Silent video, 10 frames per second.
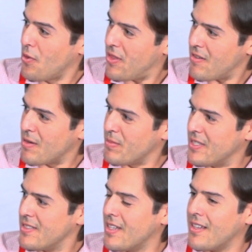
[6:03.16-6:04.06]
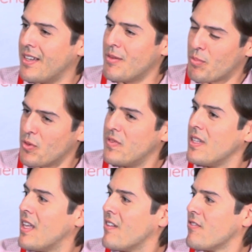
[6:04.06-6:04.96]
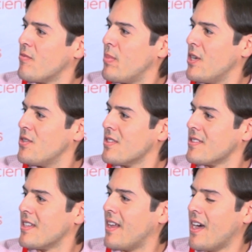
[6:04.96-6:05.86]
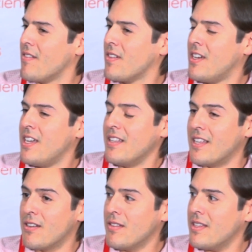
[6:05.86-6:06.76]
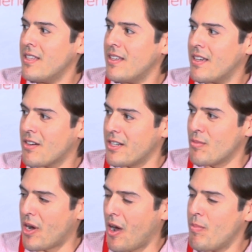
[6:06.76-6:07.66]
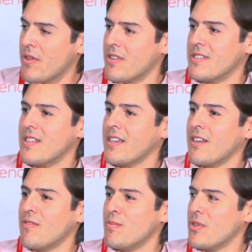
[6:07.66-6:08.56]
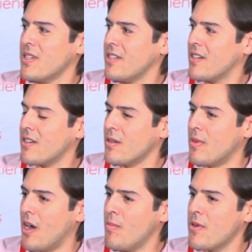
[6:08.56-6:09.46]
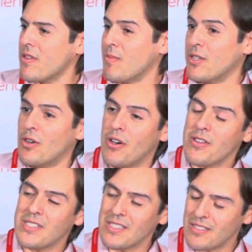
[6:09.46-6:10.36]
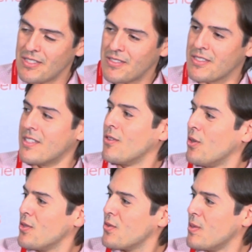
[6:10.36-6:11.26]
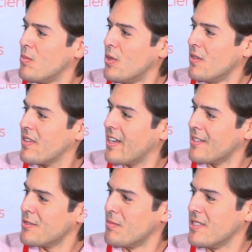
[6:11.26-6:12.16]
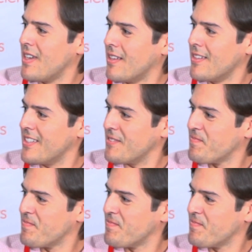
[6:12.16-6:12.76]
therapies that can improve the life of patients that have not only cardiomyopathies like arrhythmogenic cardiomyopathy, but other diseases that also involve calcium mishandling.